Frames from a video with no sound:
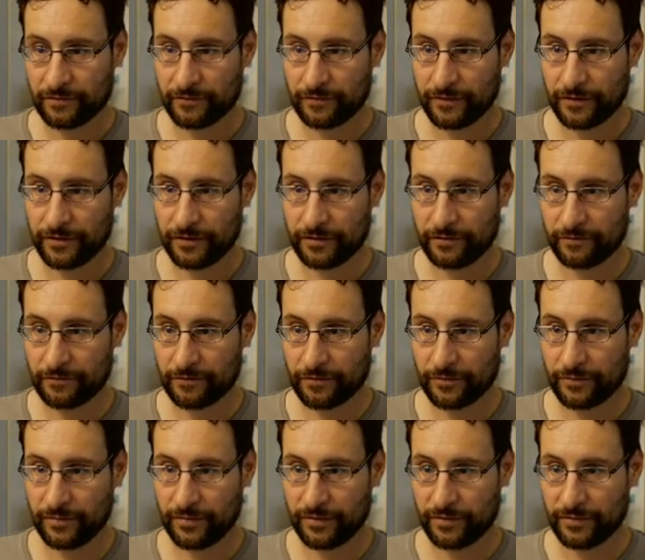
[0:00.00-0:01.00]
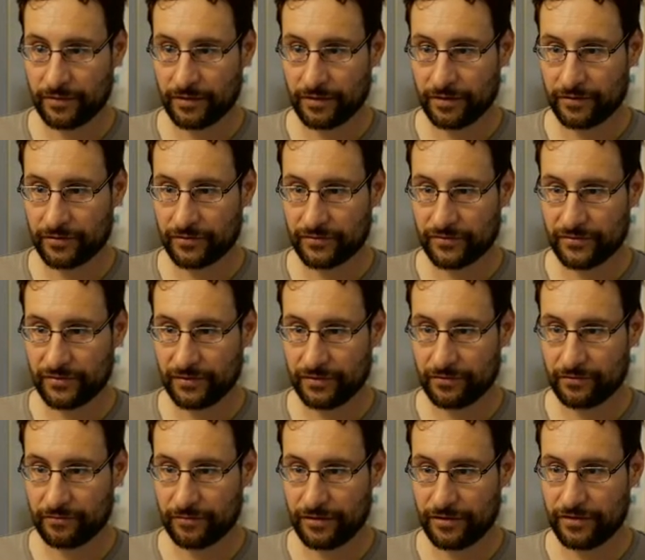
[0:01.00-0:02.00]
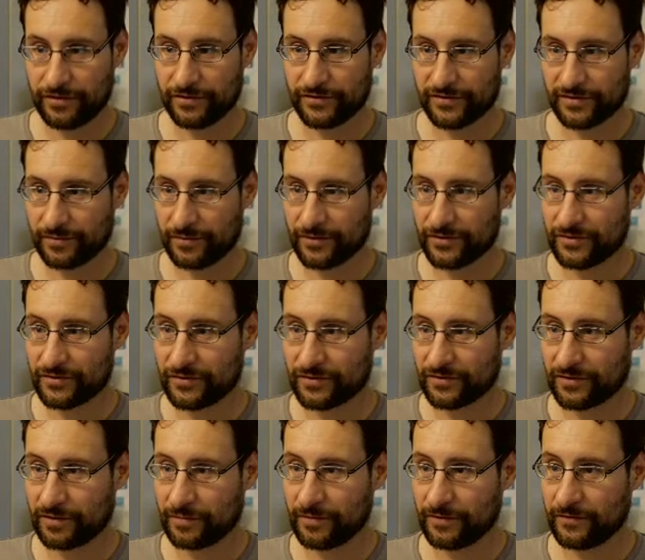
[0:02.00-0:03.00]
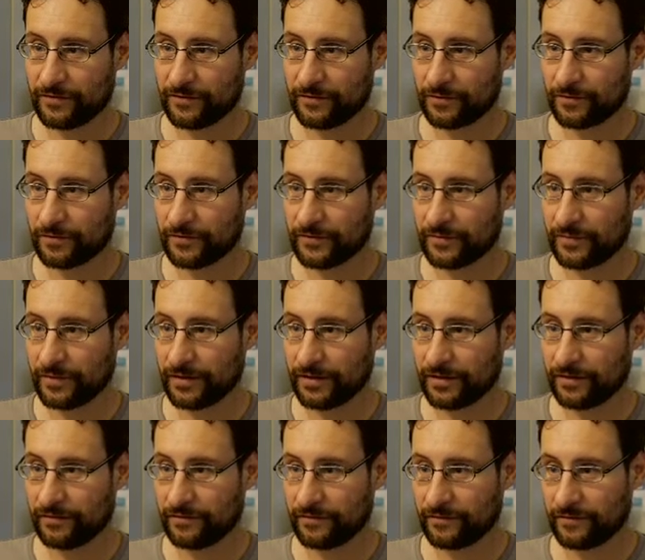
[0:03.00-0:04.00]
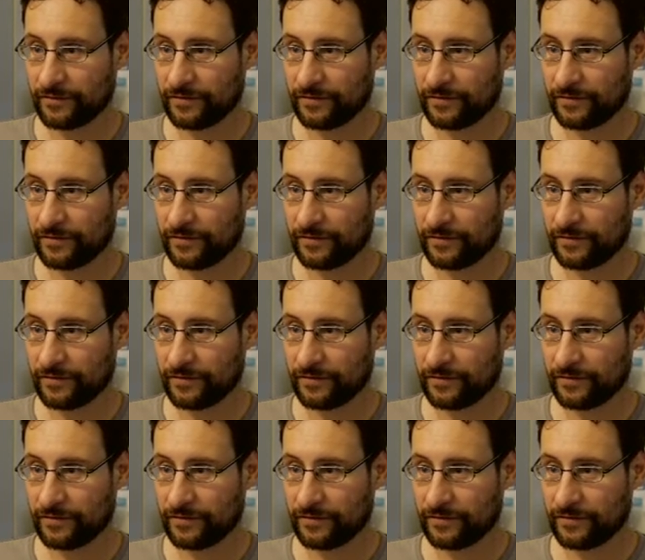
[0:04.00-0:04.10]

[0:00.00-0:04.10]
Where would be my to see your window so much to sloppy focus, man.